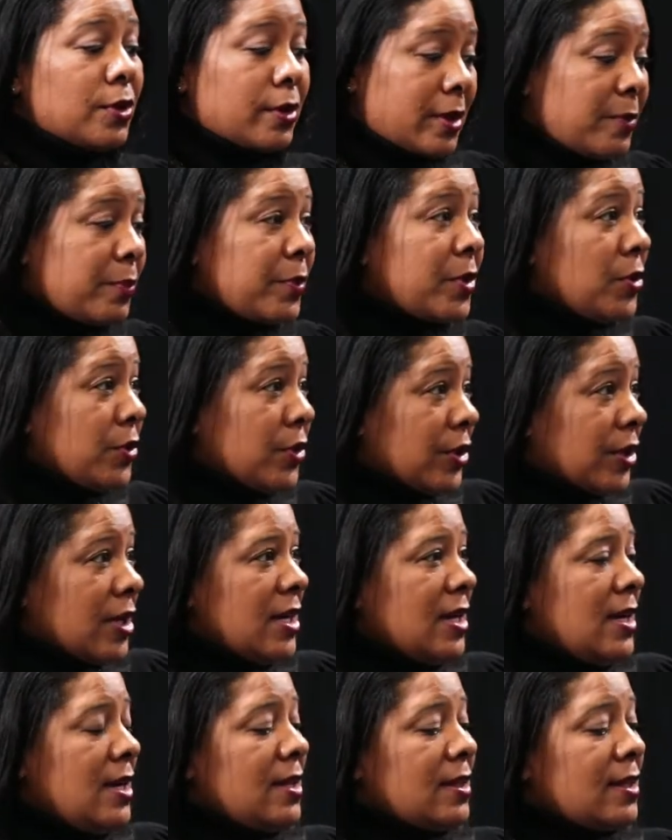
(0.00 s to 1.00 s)
computer
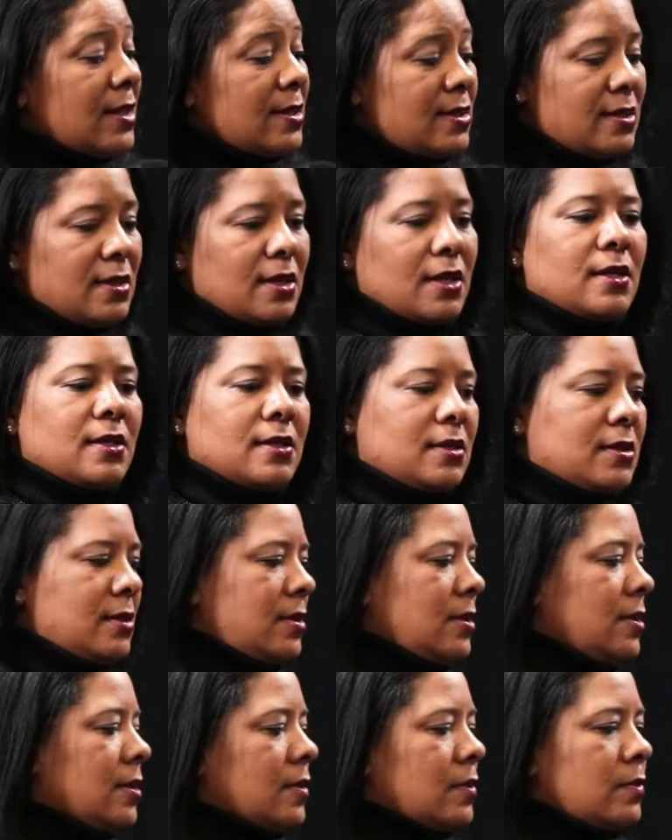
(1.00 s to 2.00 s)
that says,
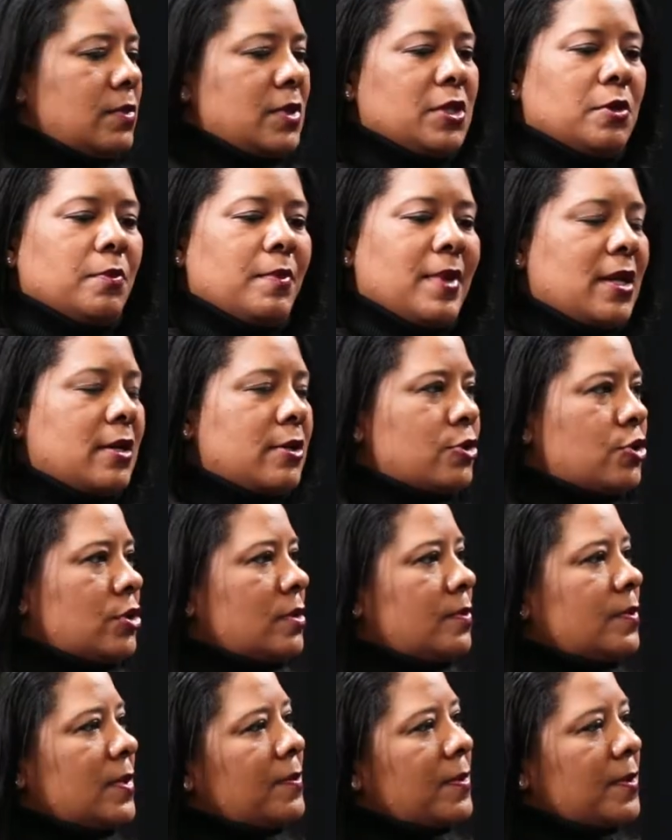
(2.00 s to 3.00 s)
dear
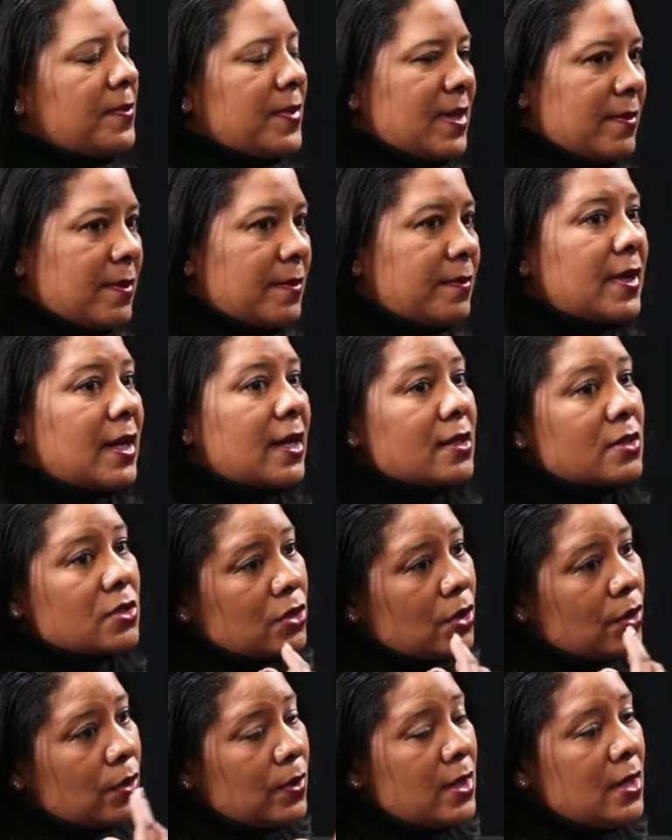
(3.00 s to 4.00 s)
manager, blah blah blah blah blah.
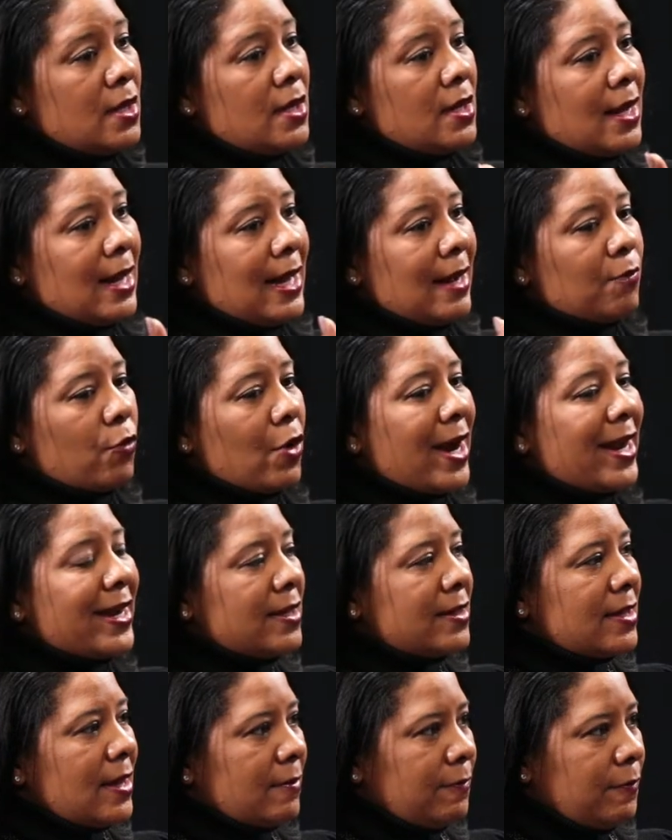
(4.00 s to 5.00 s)
So I'm
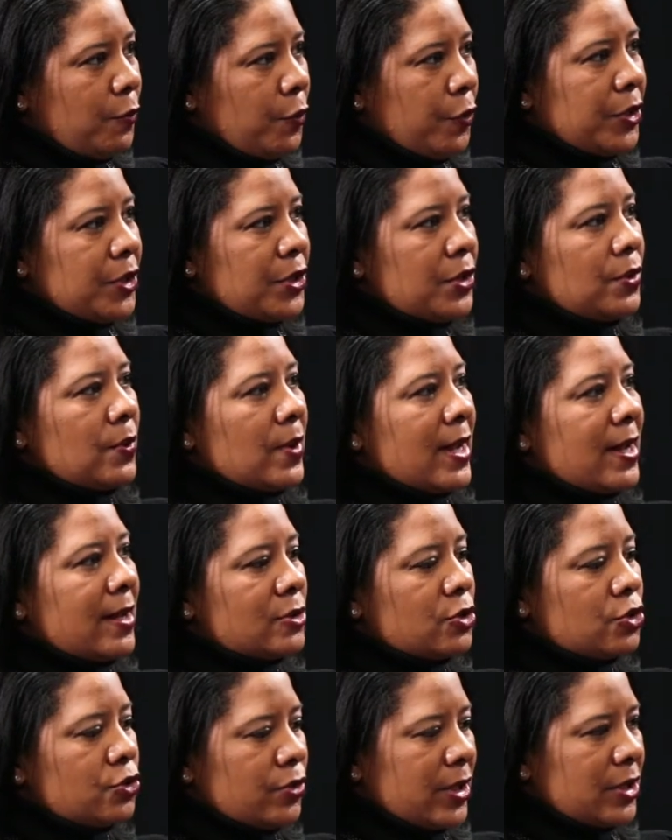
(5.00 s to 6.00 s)
writing that for you
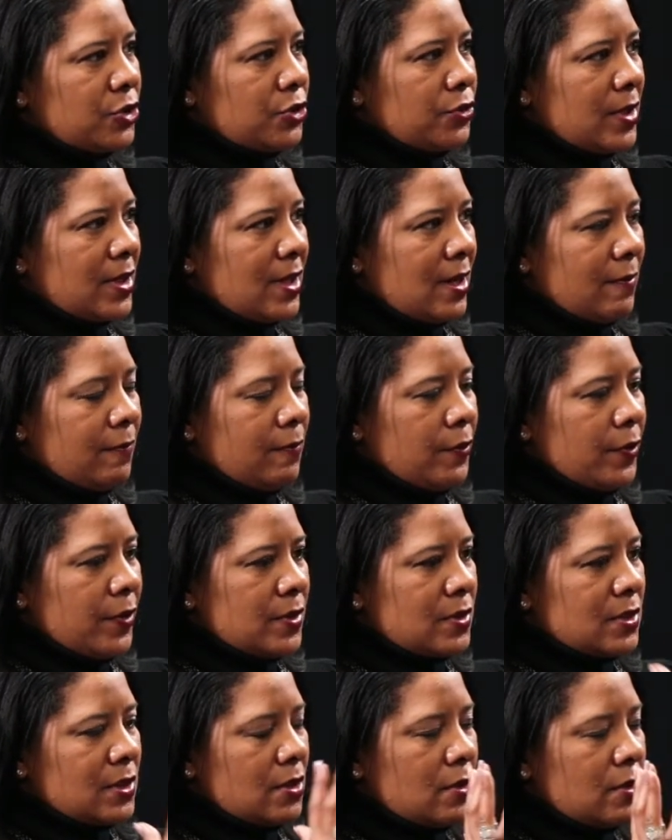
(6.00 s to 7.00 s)
and structuring that for
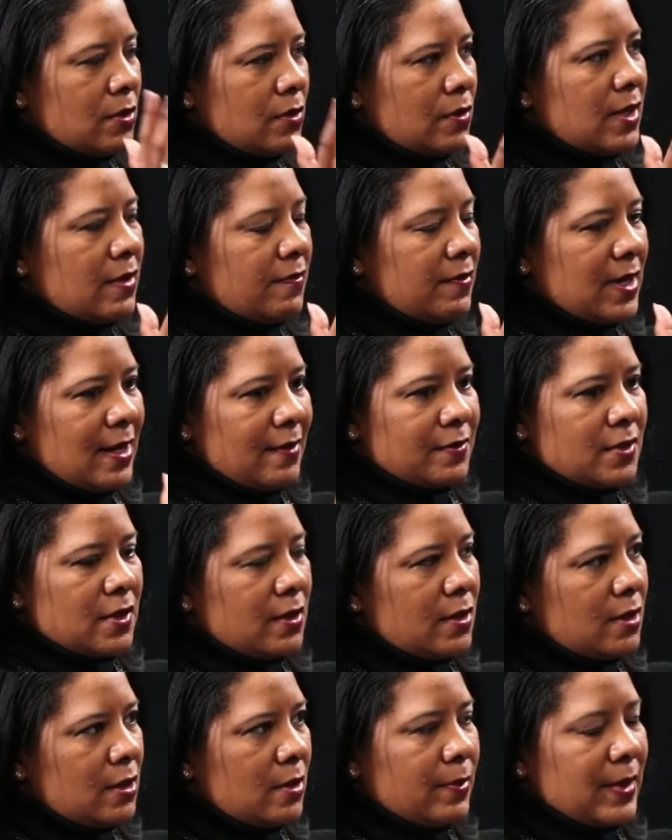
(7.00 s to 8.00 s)
you, so you don't even have to
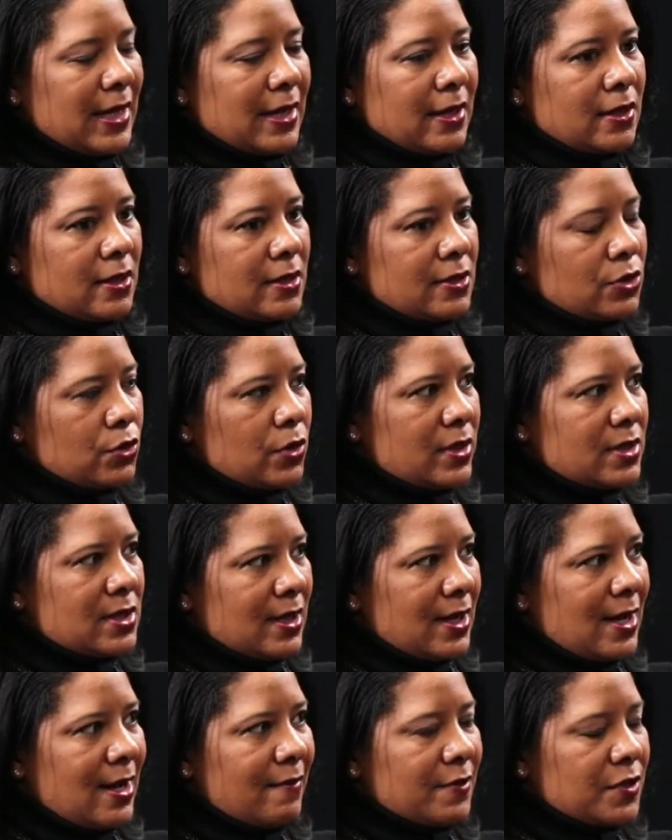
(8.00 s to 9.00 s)
think about it. It starts
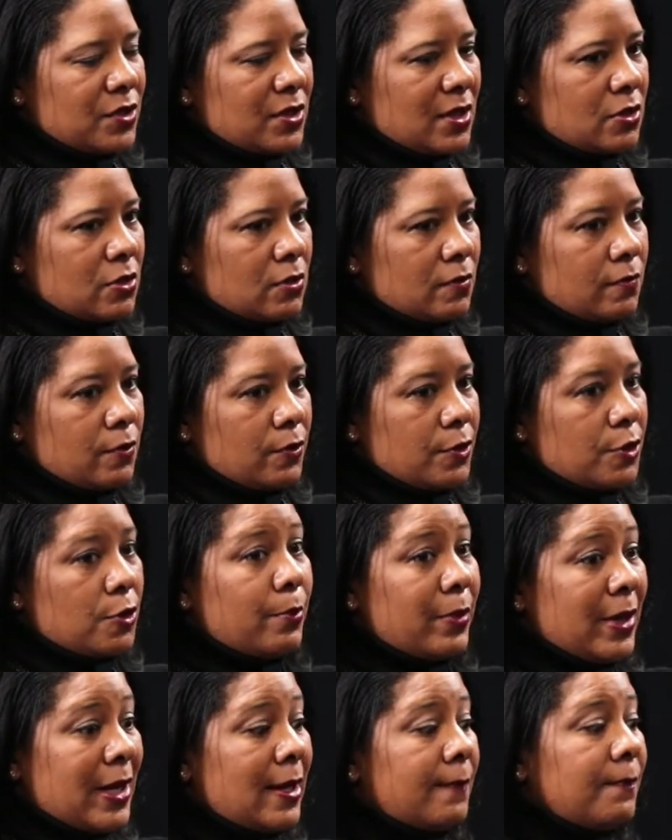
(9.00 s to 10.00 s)
the conversation for
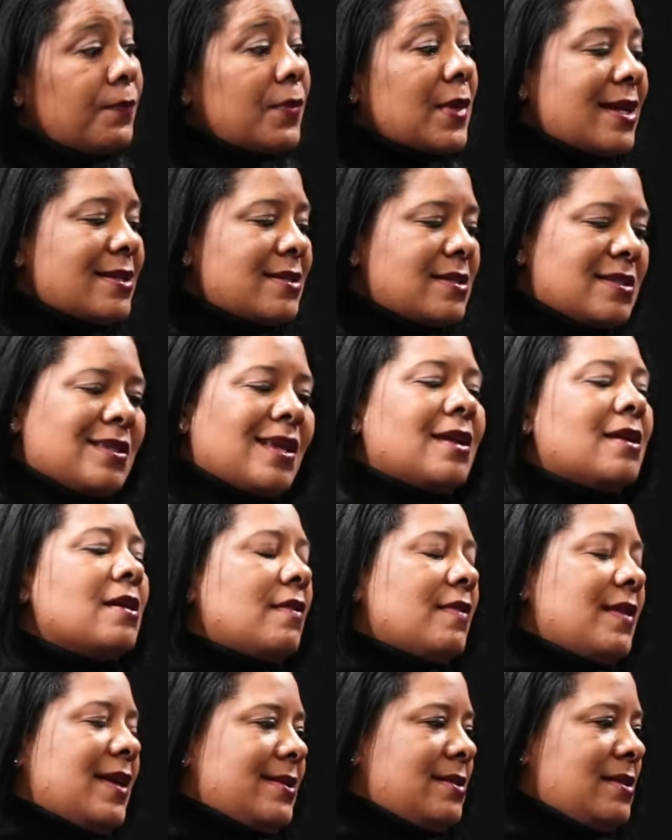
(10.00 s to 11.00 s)
you. But I say
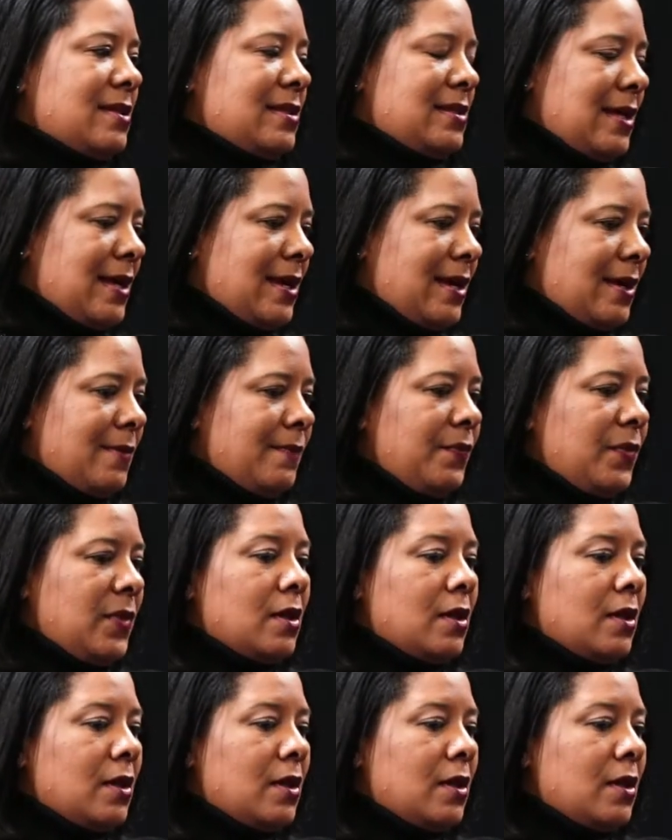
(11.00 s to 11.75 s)
all that to say,